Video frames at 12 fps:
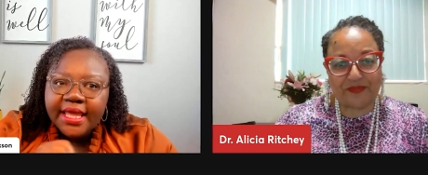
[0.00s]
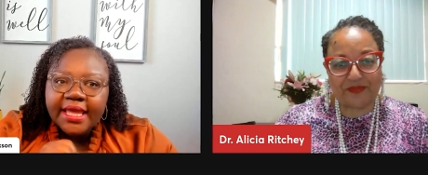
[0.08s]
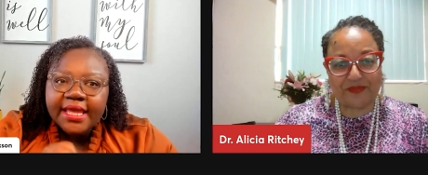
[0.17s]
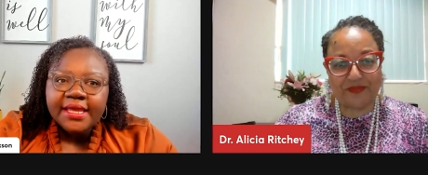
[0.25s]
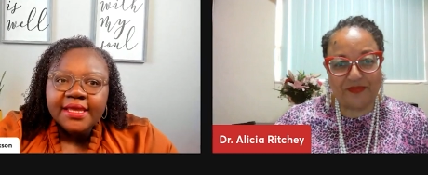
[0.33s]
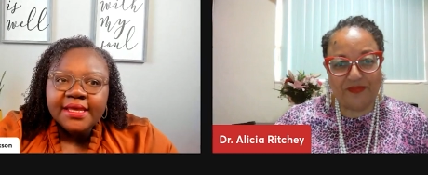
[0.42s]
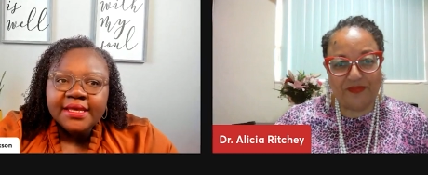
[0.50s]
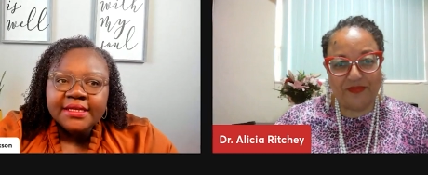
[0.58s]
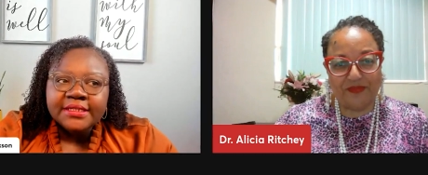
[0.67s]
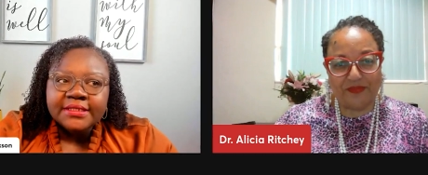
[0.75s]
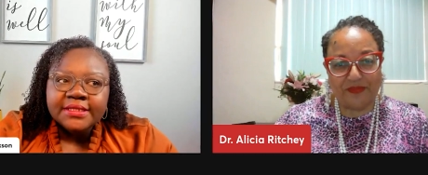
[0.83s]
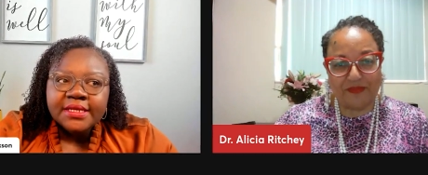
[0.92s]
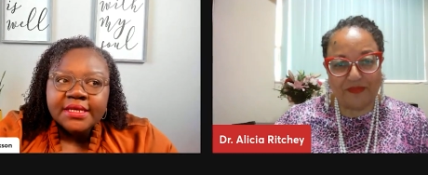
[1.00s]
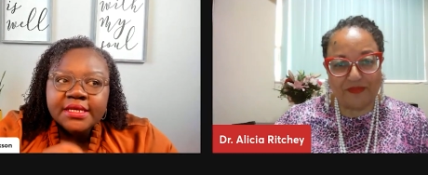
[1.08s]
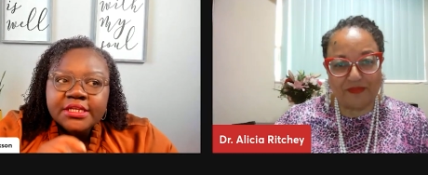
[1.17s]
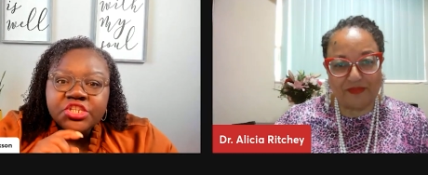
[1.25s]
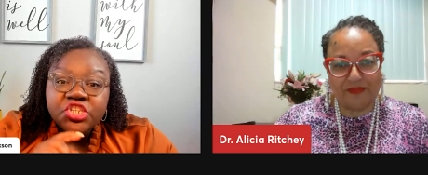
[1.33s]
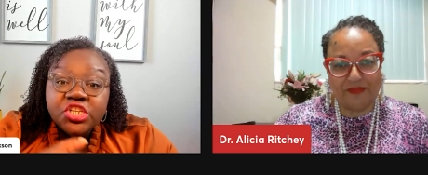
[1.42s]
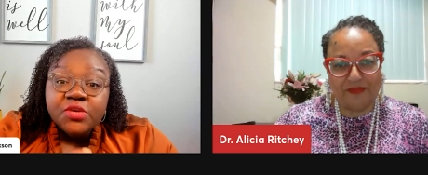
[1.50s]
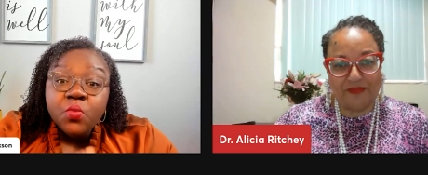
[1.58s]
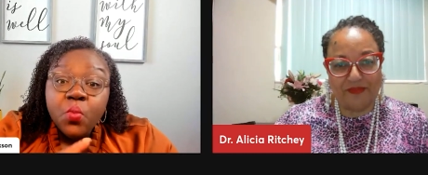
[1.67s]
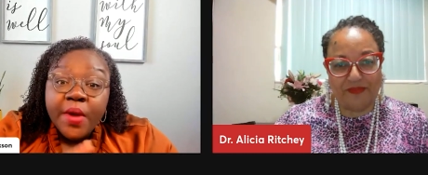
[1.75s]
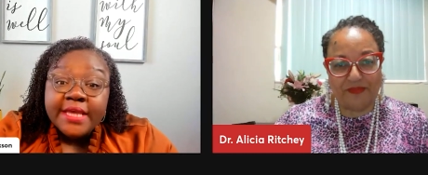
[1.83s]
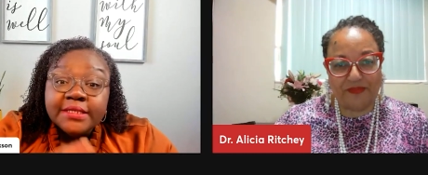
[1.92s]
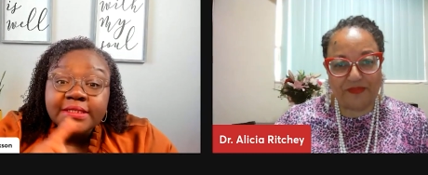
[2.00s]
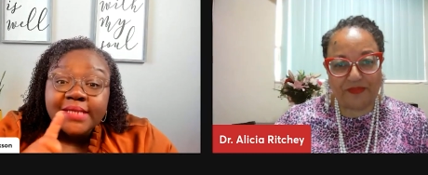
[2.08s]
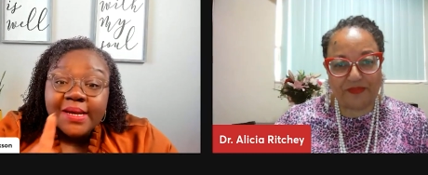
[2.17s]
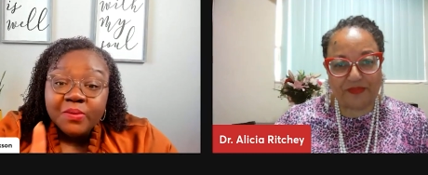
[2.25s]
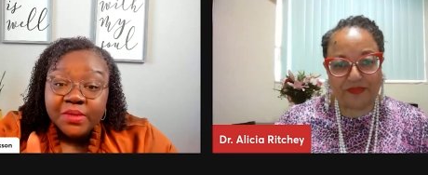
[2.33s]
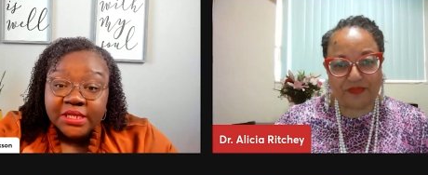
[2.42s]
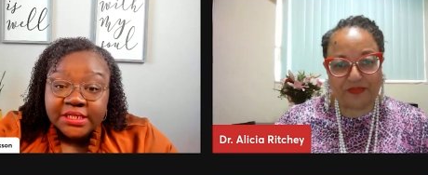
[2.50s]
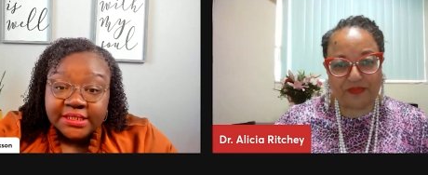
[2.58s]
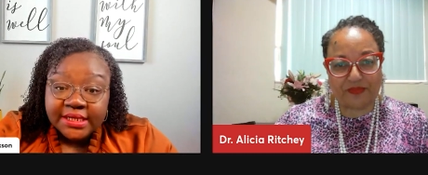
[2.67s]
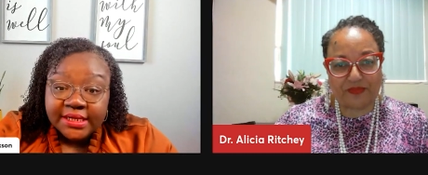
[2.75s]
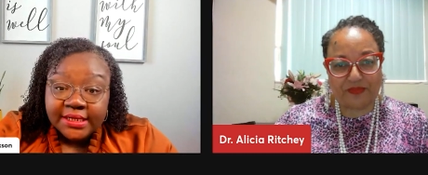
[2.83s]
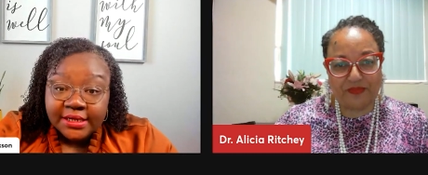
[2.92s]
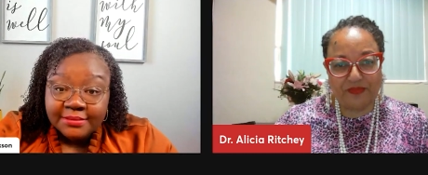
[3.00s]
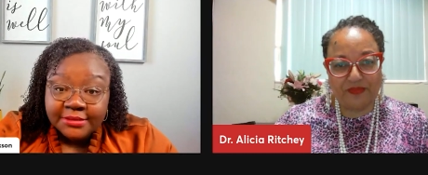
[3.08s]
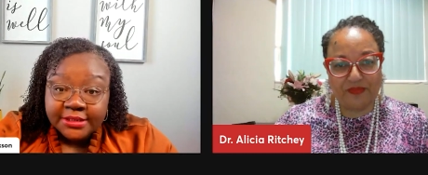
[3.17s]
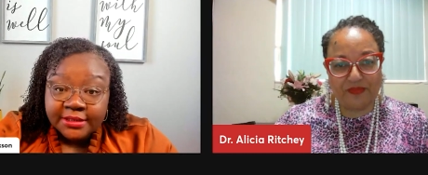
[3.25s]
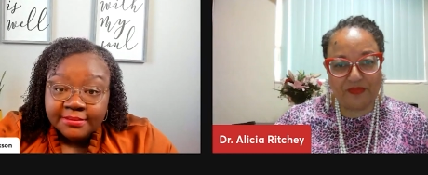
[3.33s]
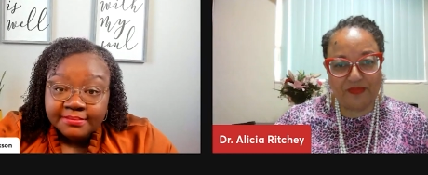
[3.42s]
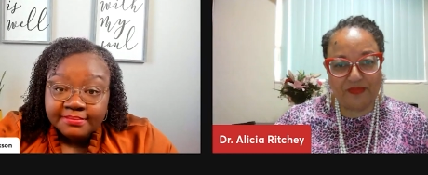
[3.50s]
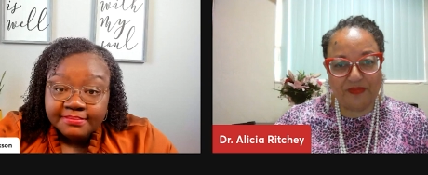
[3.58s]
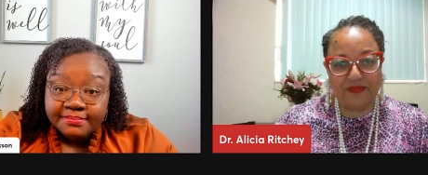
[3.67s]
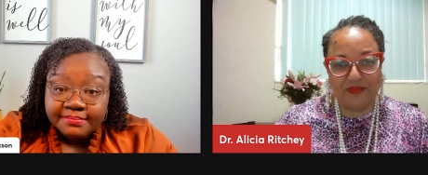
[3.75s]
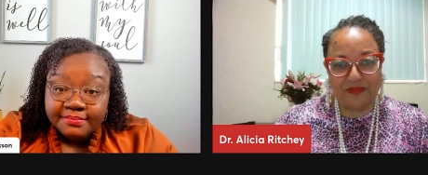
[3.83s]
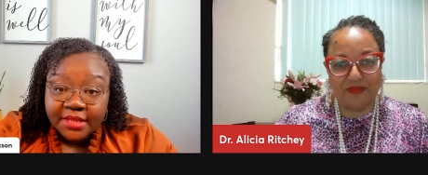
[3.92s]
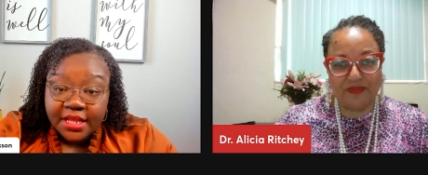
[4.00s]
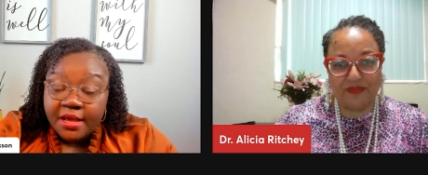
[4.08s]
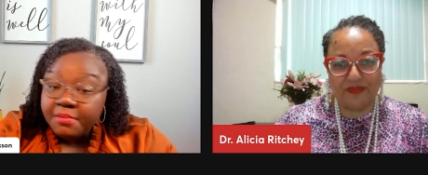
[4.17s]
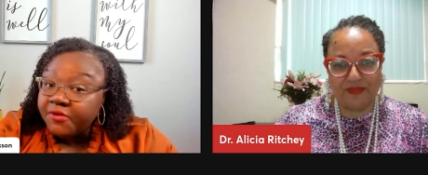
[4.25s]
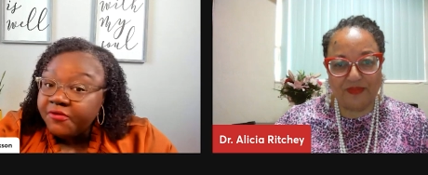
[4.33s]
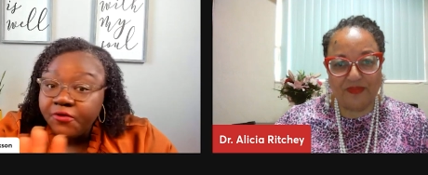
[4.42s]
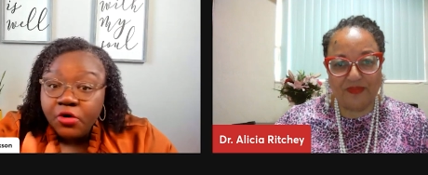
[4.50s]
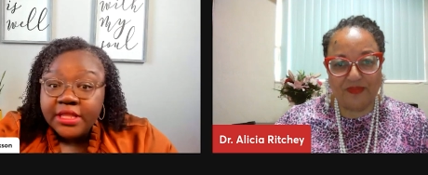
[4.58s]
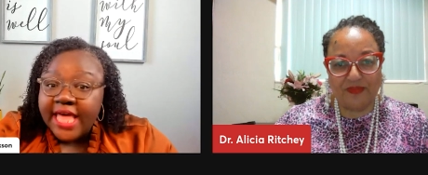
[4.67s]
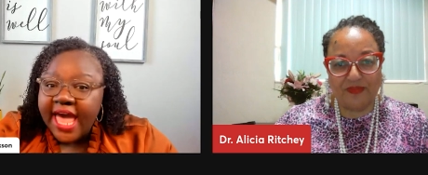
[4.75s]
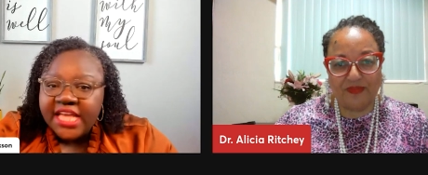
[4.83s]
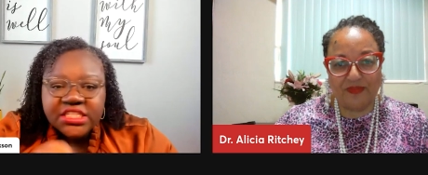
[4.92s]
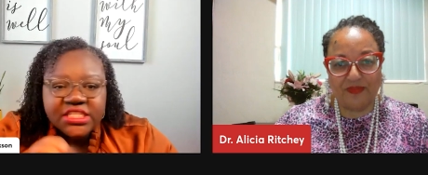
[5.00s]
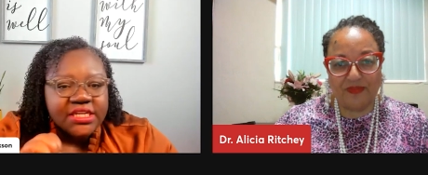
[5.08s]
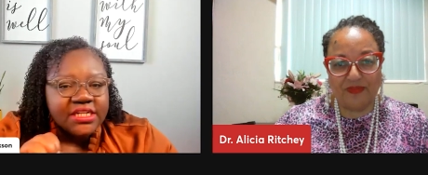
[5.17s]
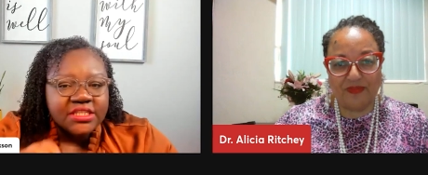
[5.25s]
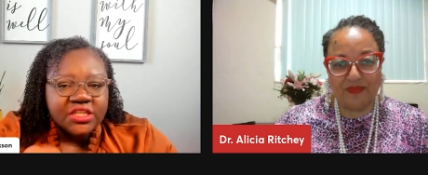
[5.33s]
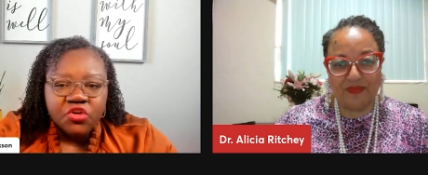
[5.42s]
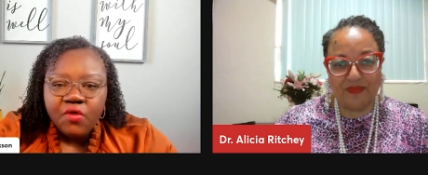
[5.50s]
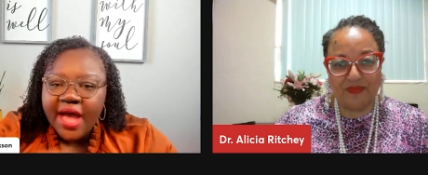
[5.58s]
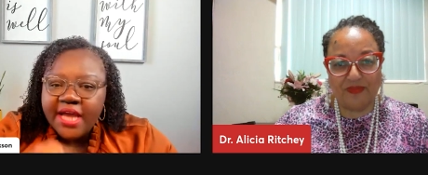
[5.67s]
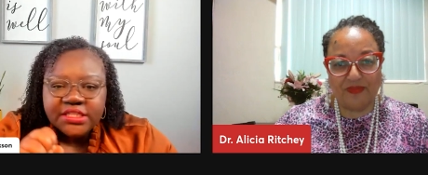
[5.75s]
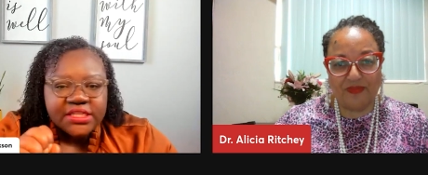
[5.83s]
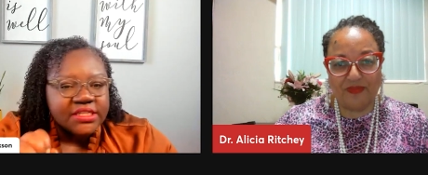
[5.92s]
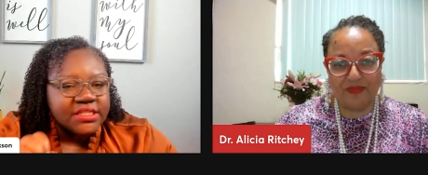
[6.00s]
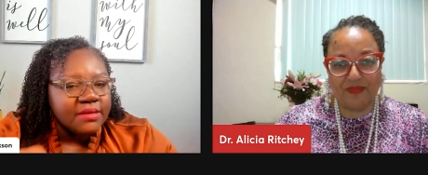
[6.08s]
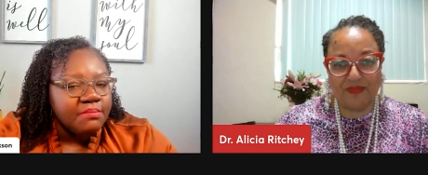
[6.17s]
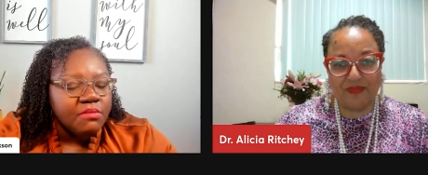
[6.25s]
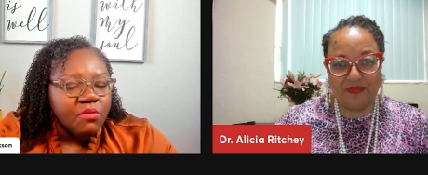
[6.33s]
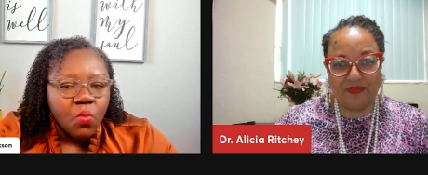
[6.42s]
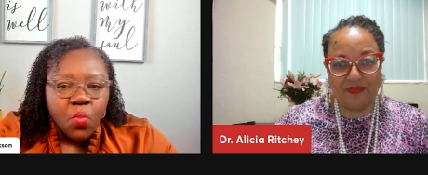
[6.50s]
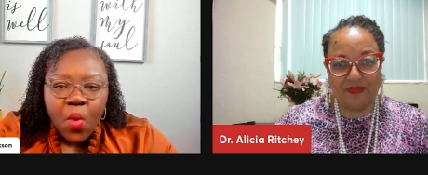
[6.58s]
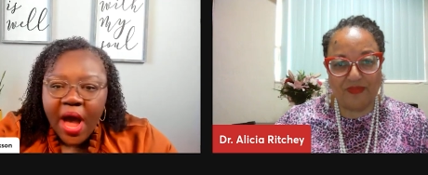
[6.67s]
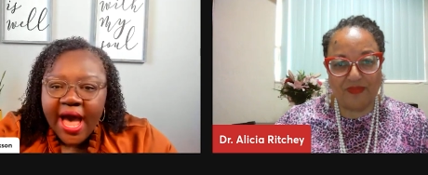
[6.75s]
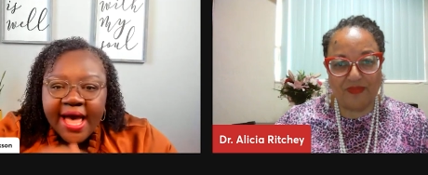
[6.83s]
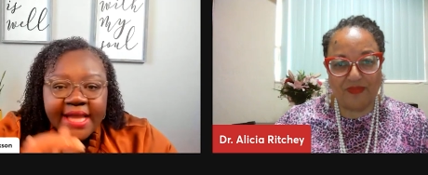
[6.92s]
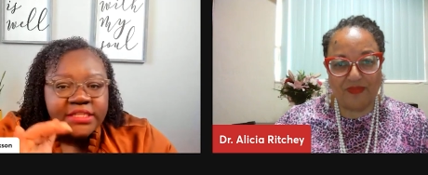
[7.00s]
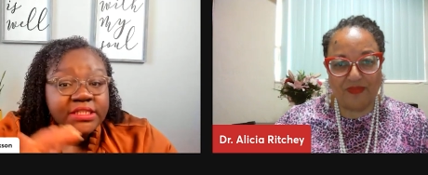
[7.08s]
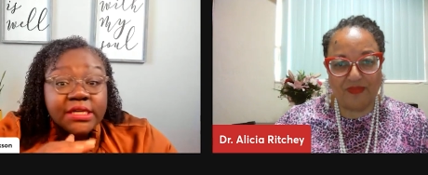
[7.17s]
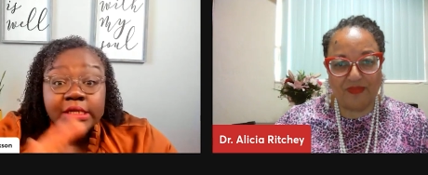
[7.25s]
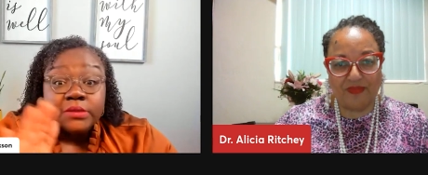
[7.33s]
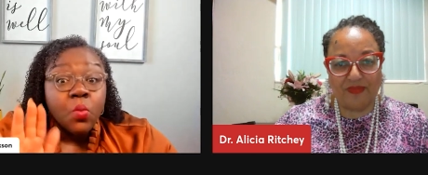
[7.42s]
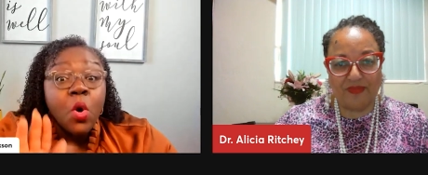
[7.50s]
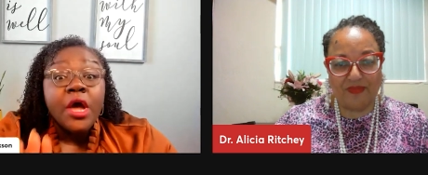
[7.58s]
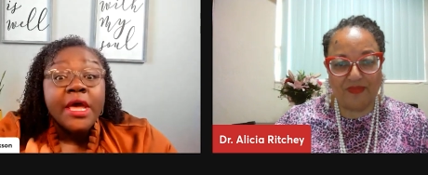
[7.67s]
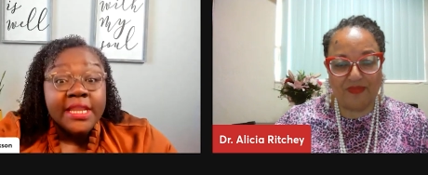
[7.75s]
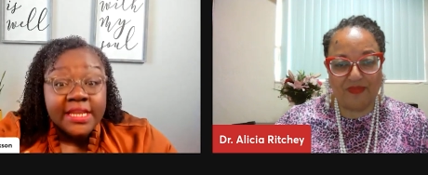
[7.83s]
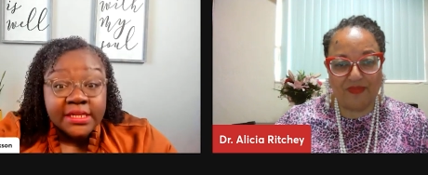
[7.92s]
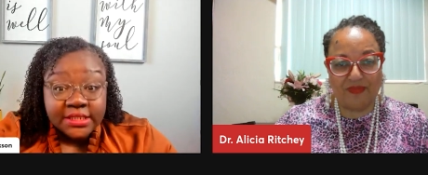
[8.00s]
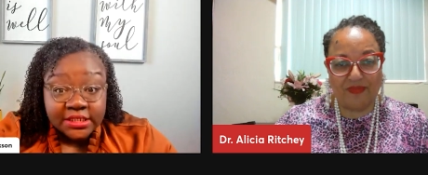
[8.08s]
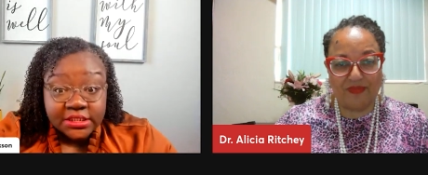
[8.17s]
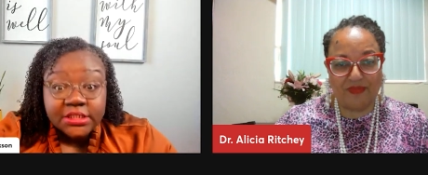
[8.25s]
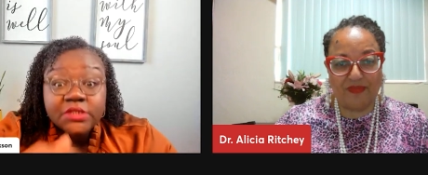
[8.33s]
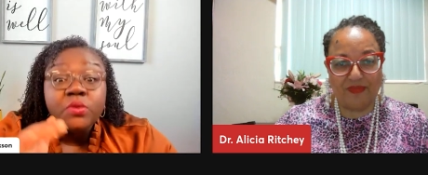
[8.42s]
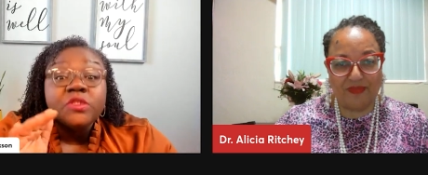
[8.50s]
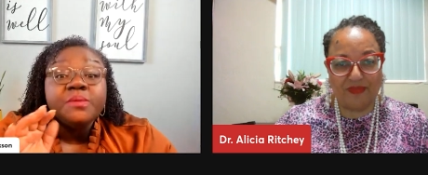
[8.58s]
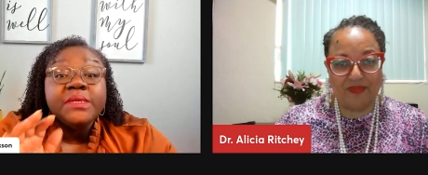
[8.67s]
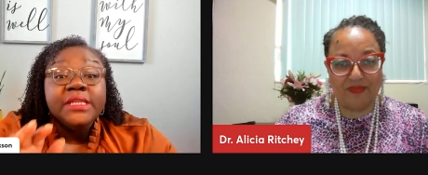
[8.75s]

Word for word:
Speaker 1: is she wakes up when the sun comes up. Before that, she doesn't cry, she doesn't whine, she doesn't want any attention. She wants to be